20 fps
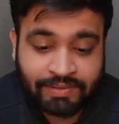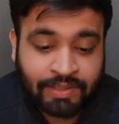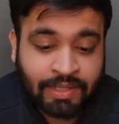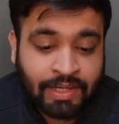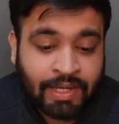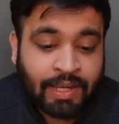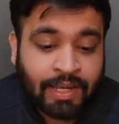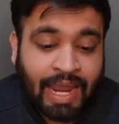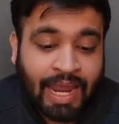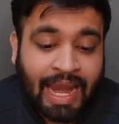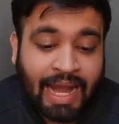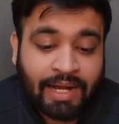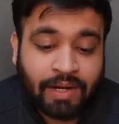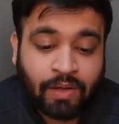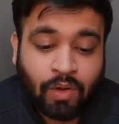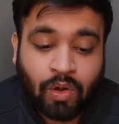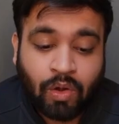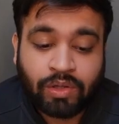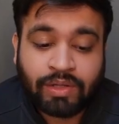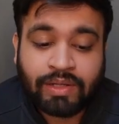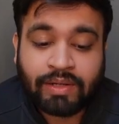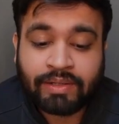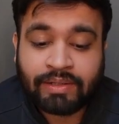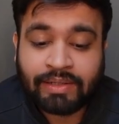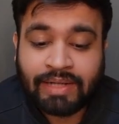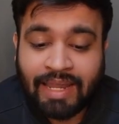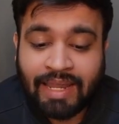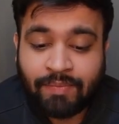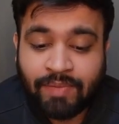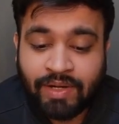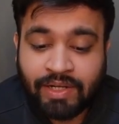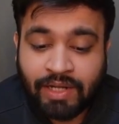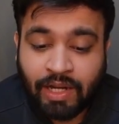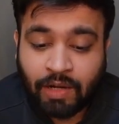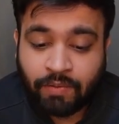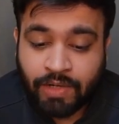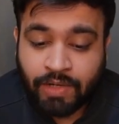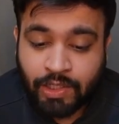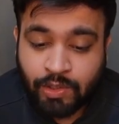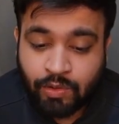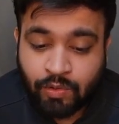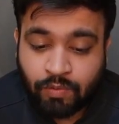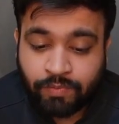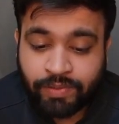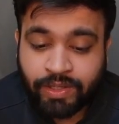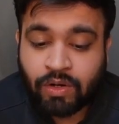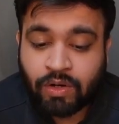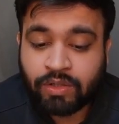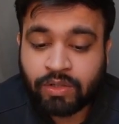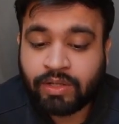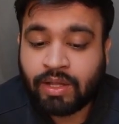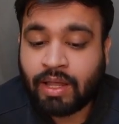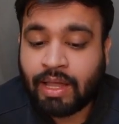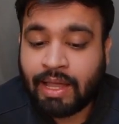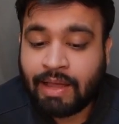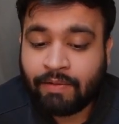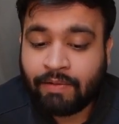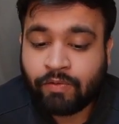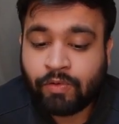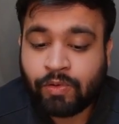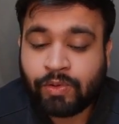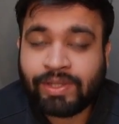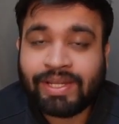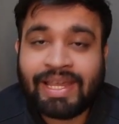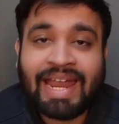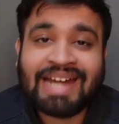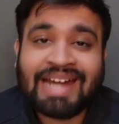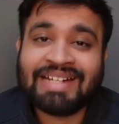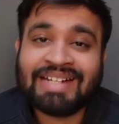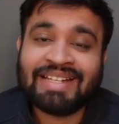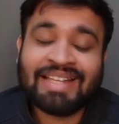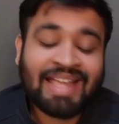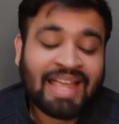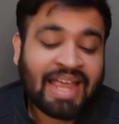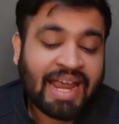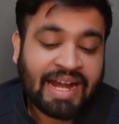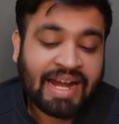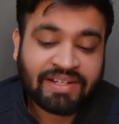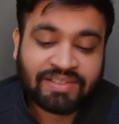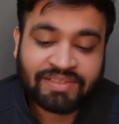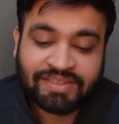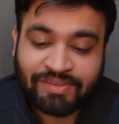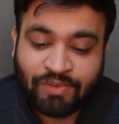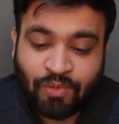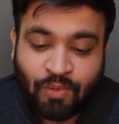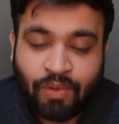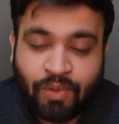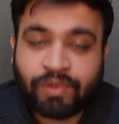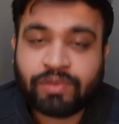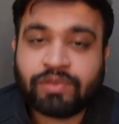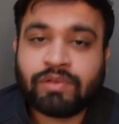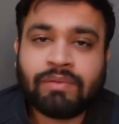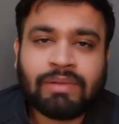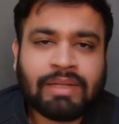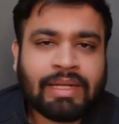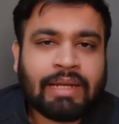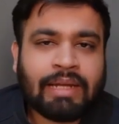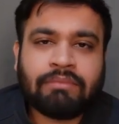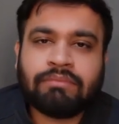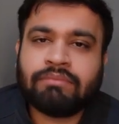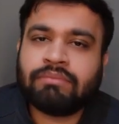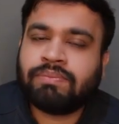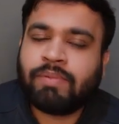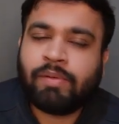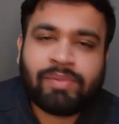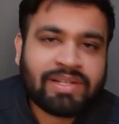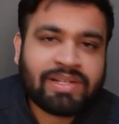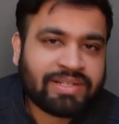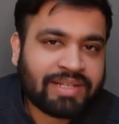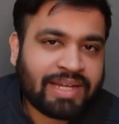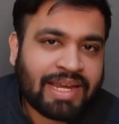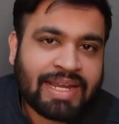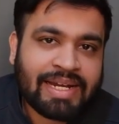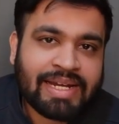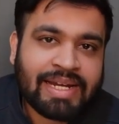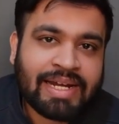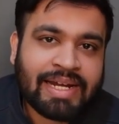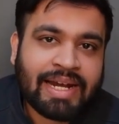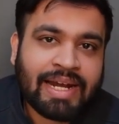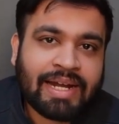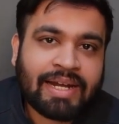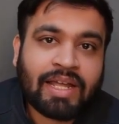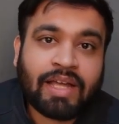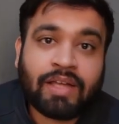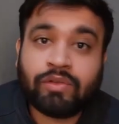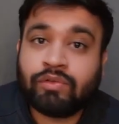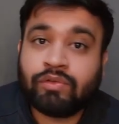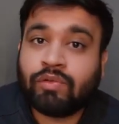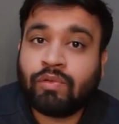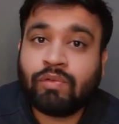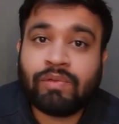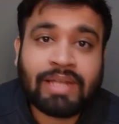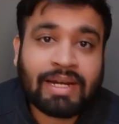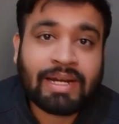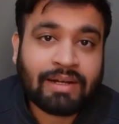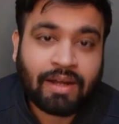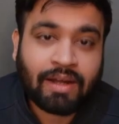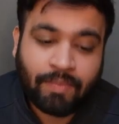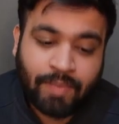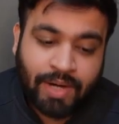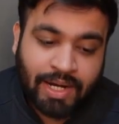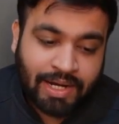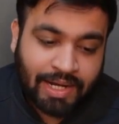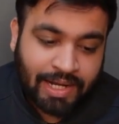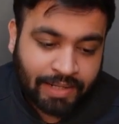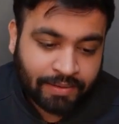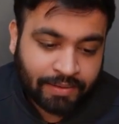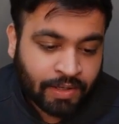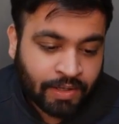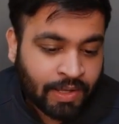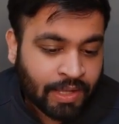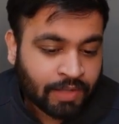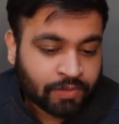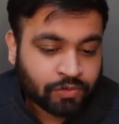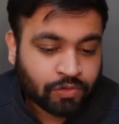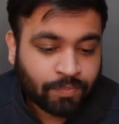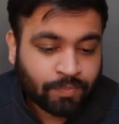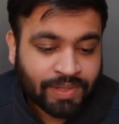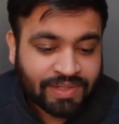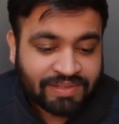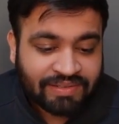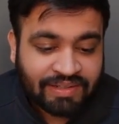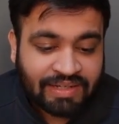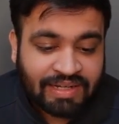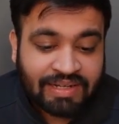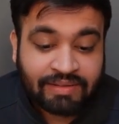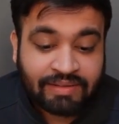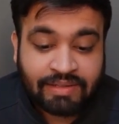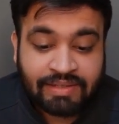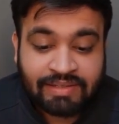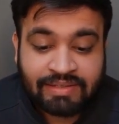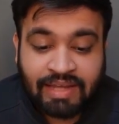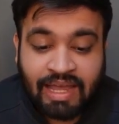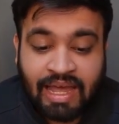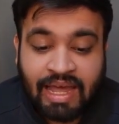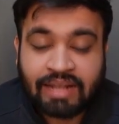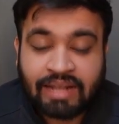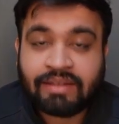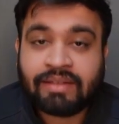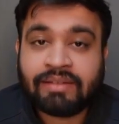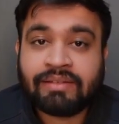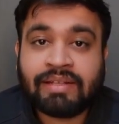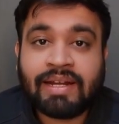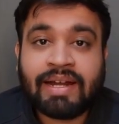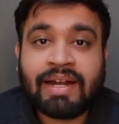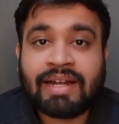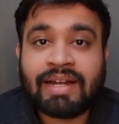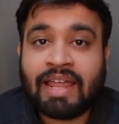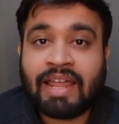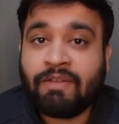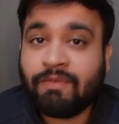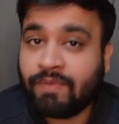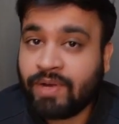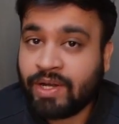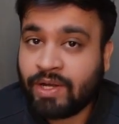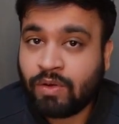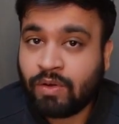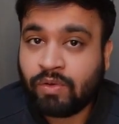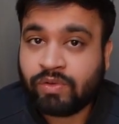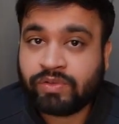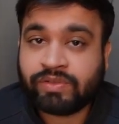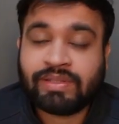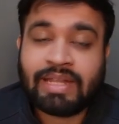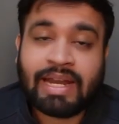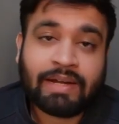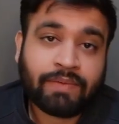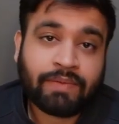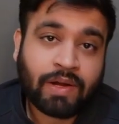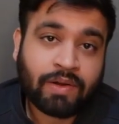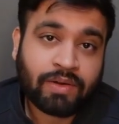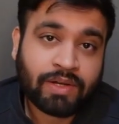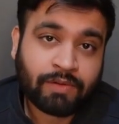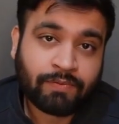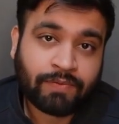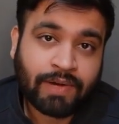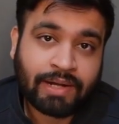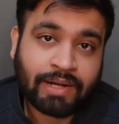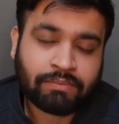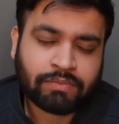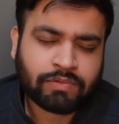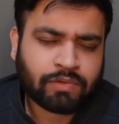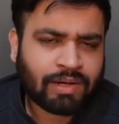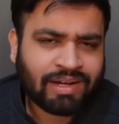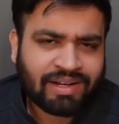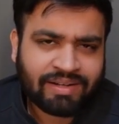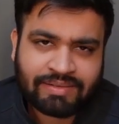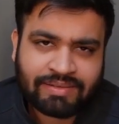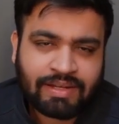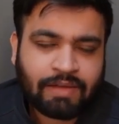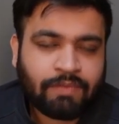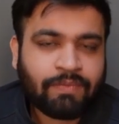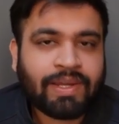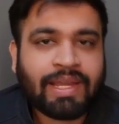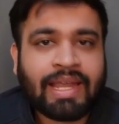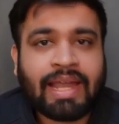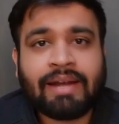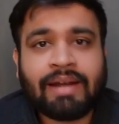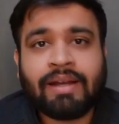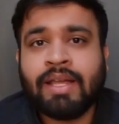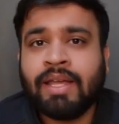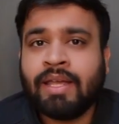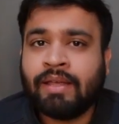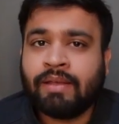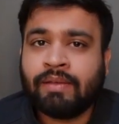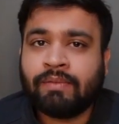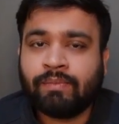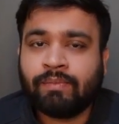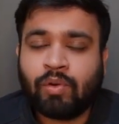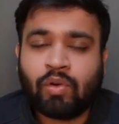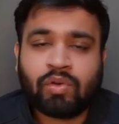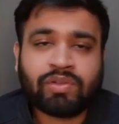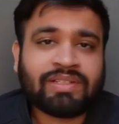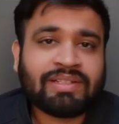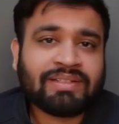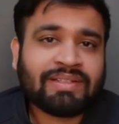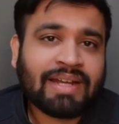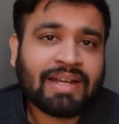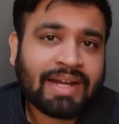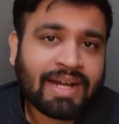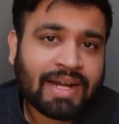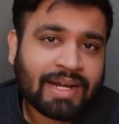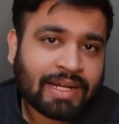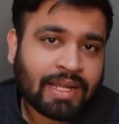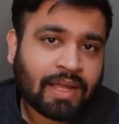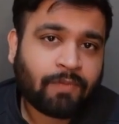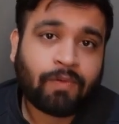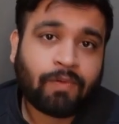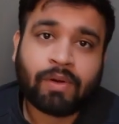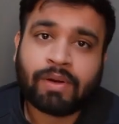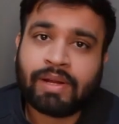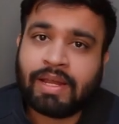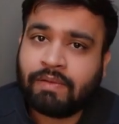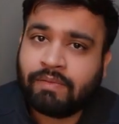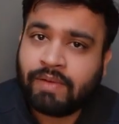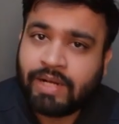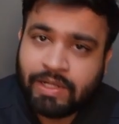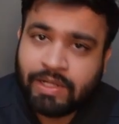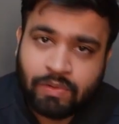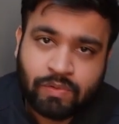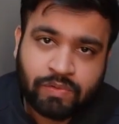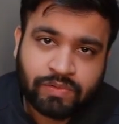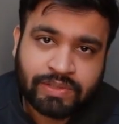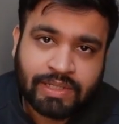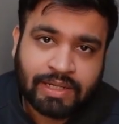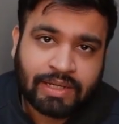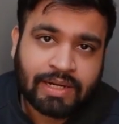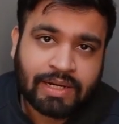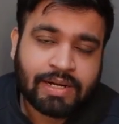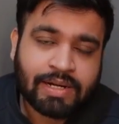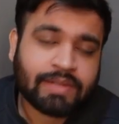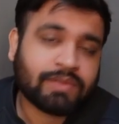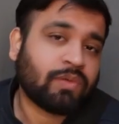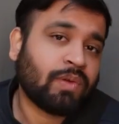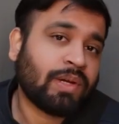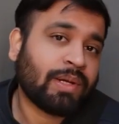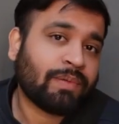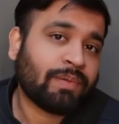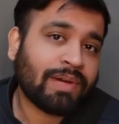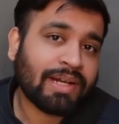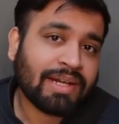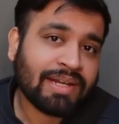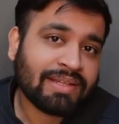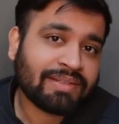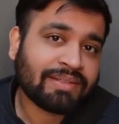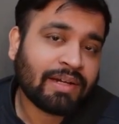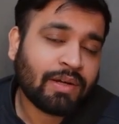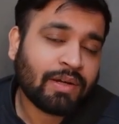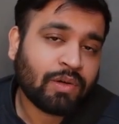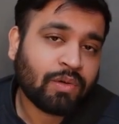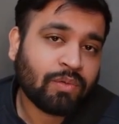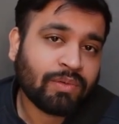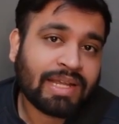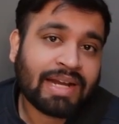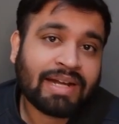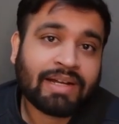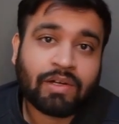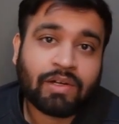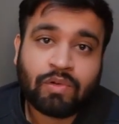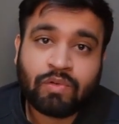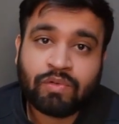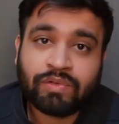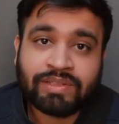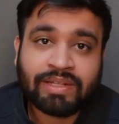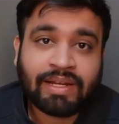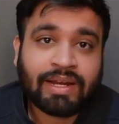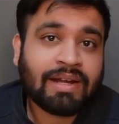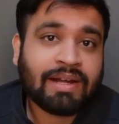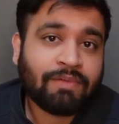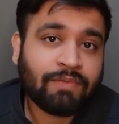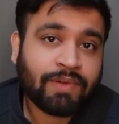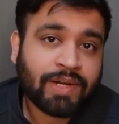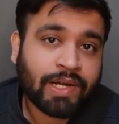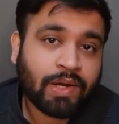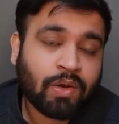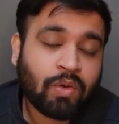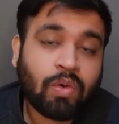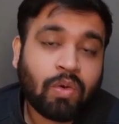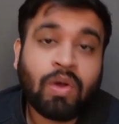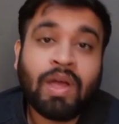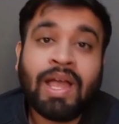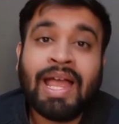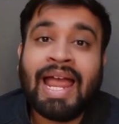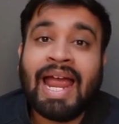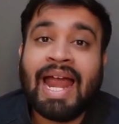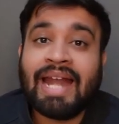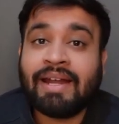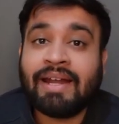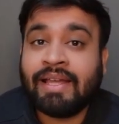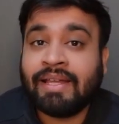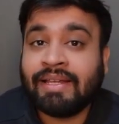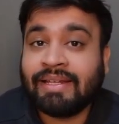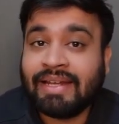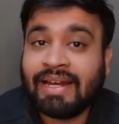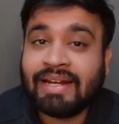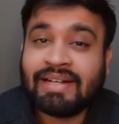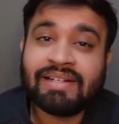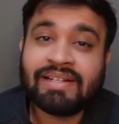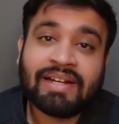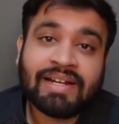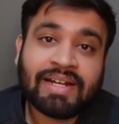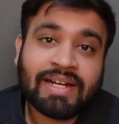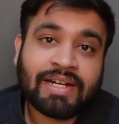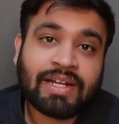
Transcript: and on the time interval 2 we got the owl, cat and so on. So we can publish any data through that command line. So basically these are the three time windows that we have defined. So let's say we can process the data for every 2 seconds. So it will listen to that 2-second window and get the data